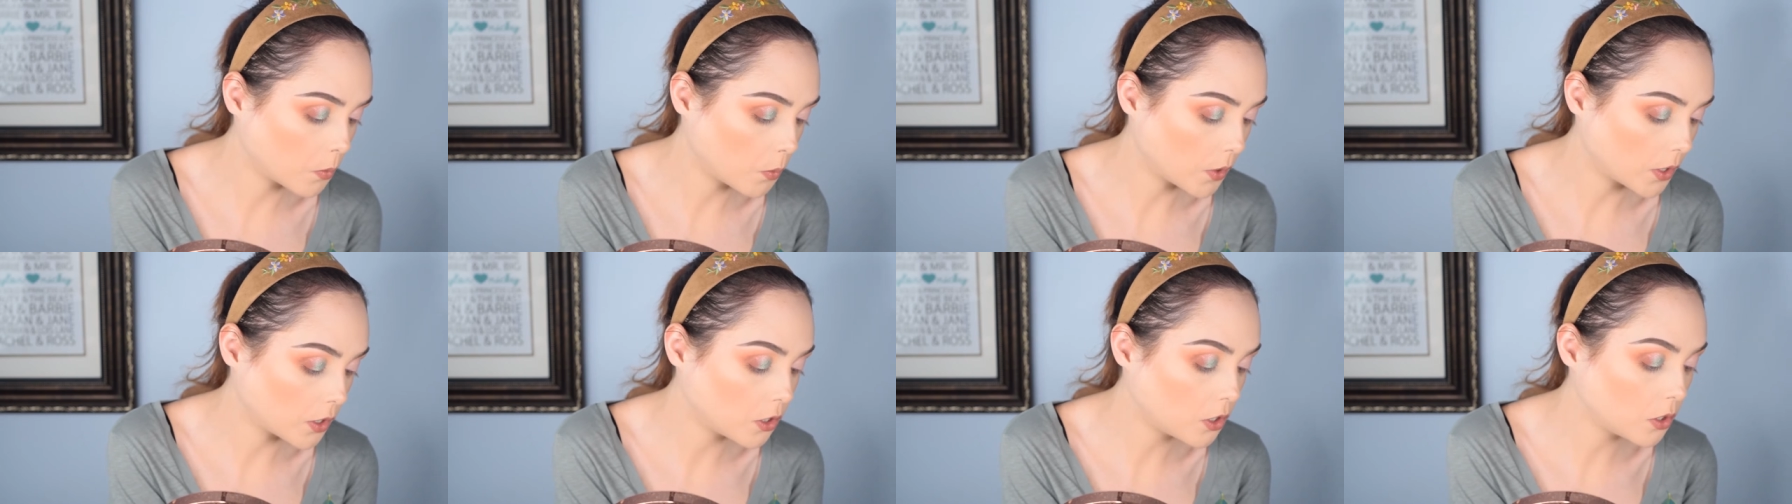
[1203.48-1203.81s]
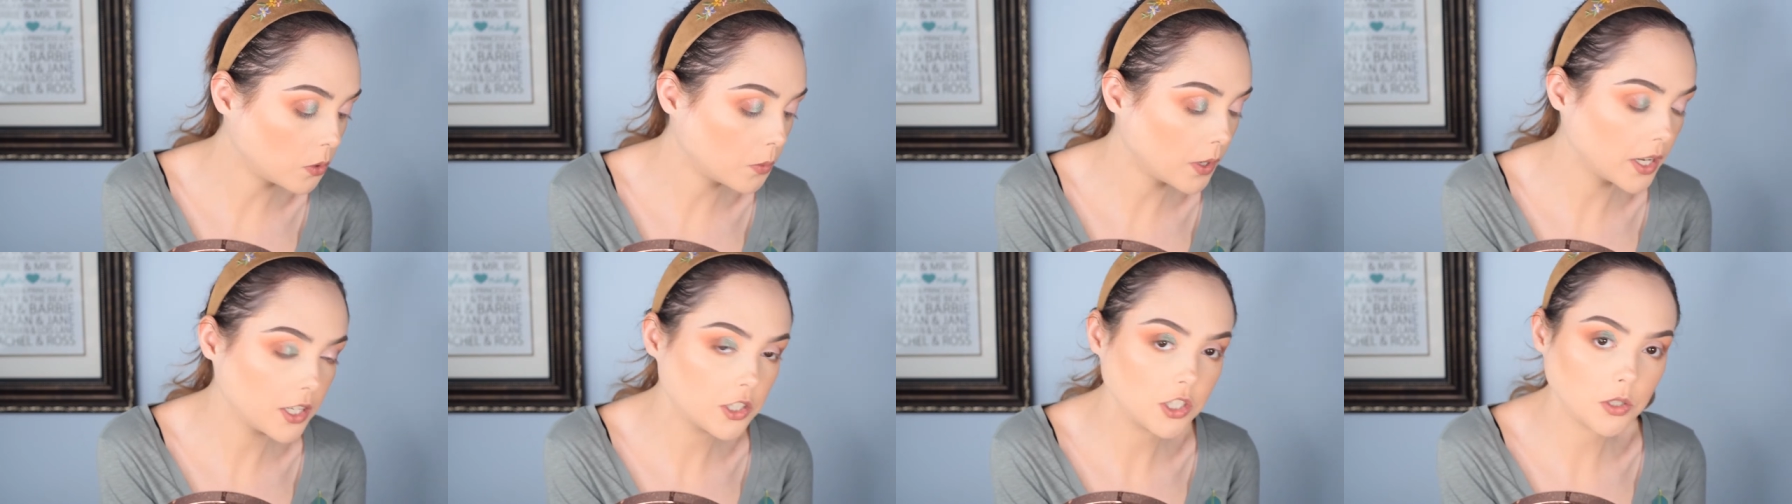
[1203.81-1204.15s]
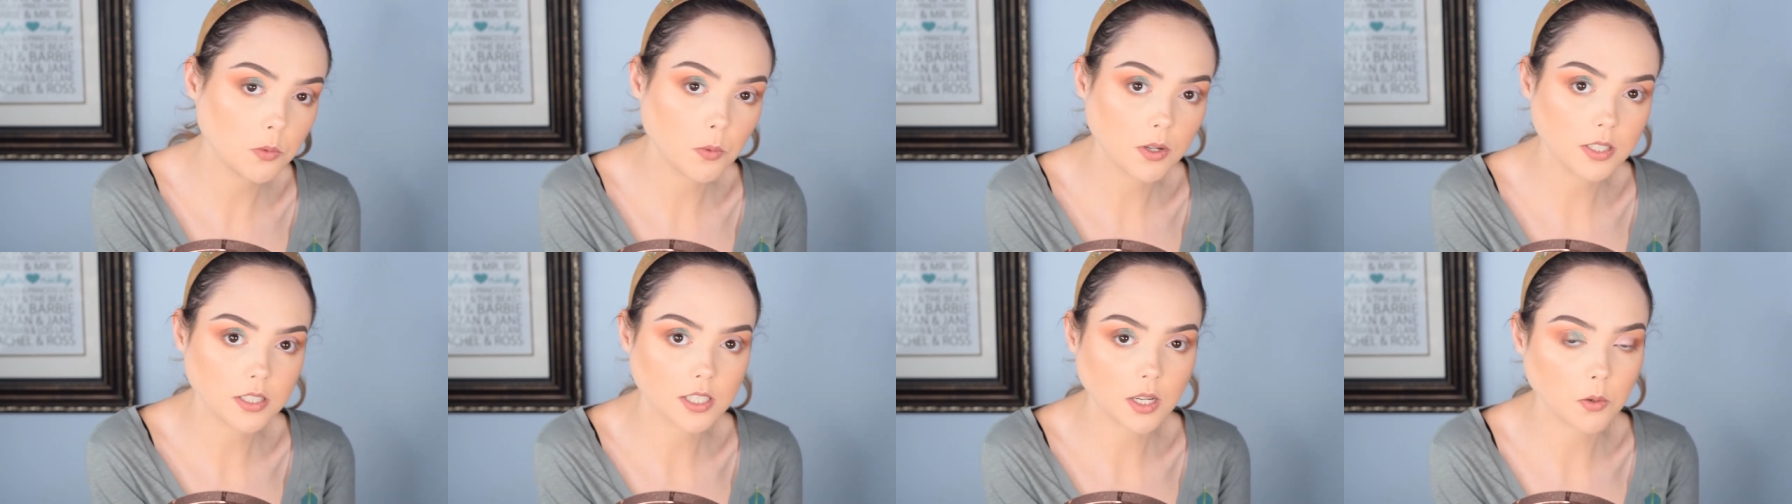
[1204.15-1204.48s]
with new agey
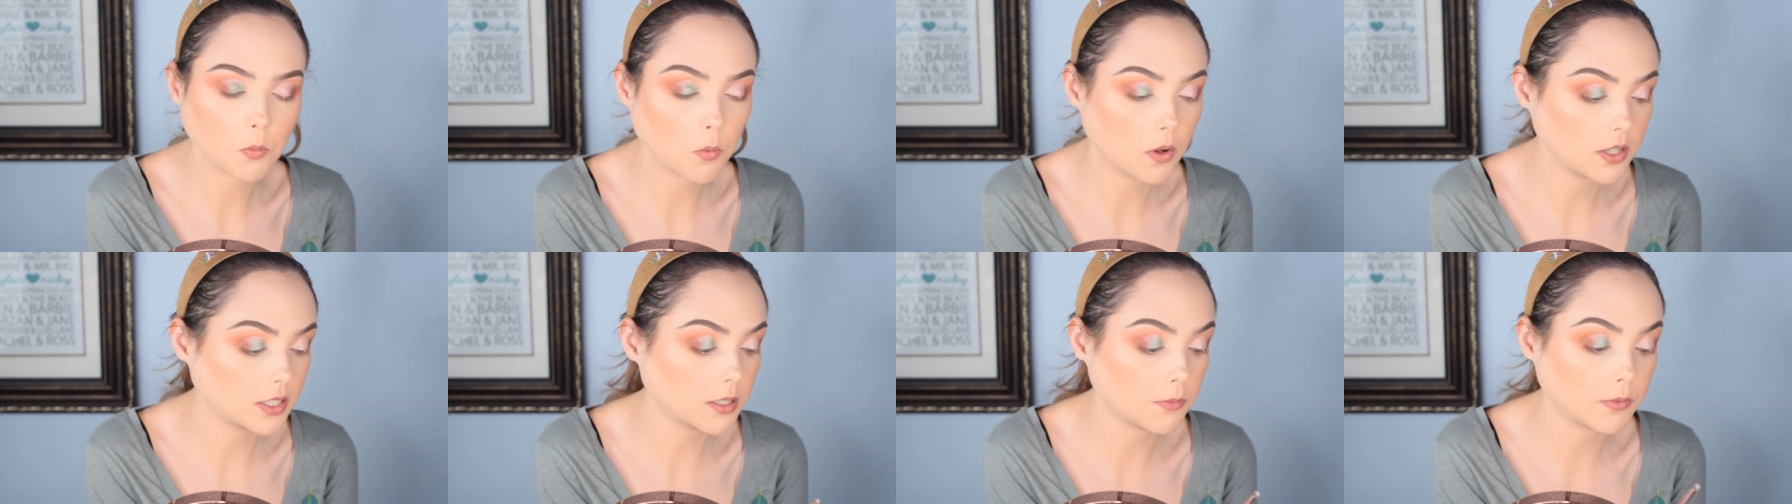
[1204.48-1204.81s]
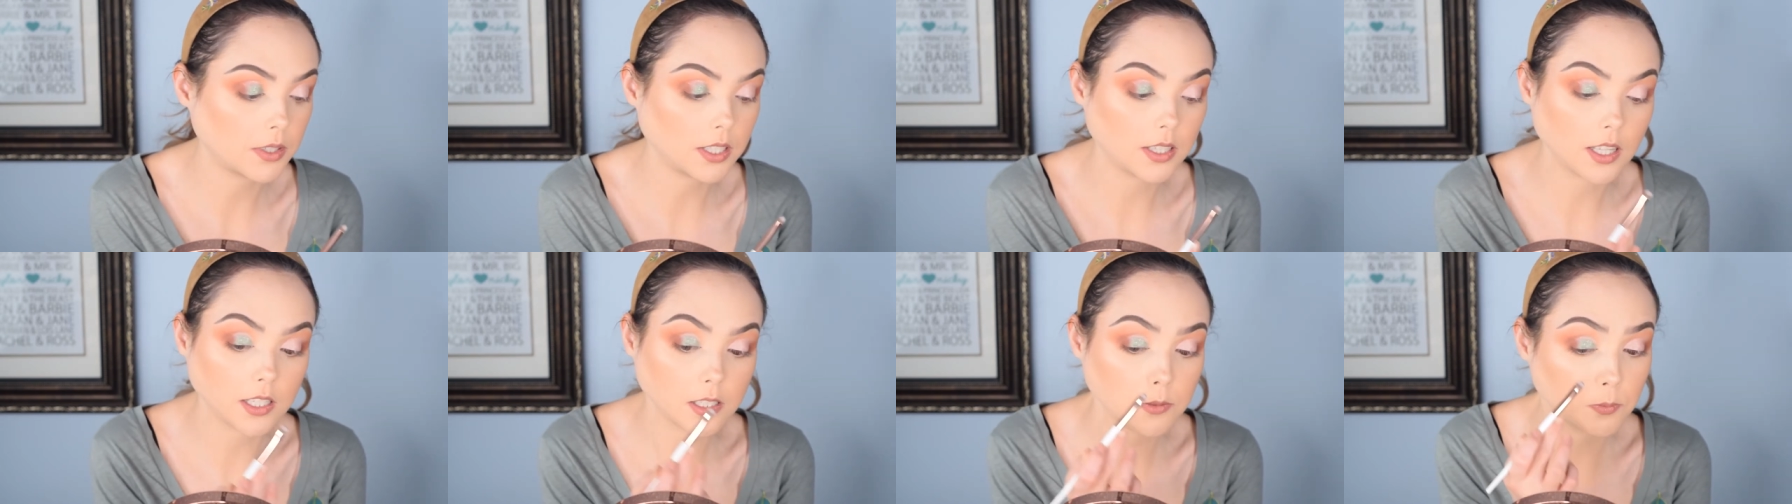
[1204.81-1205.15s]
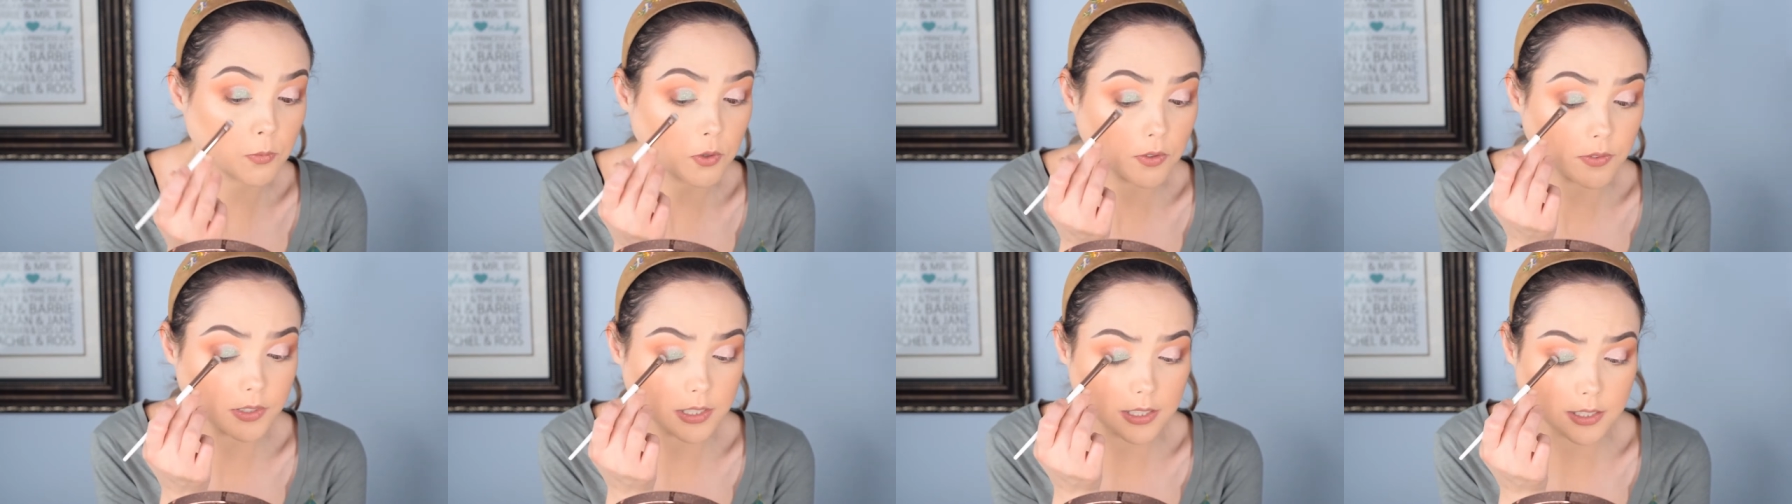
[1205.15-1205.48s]
ones i want something that's more of a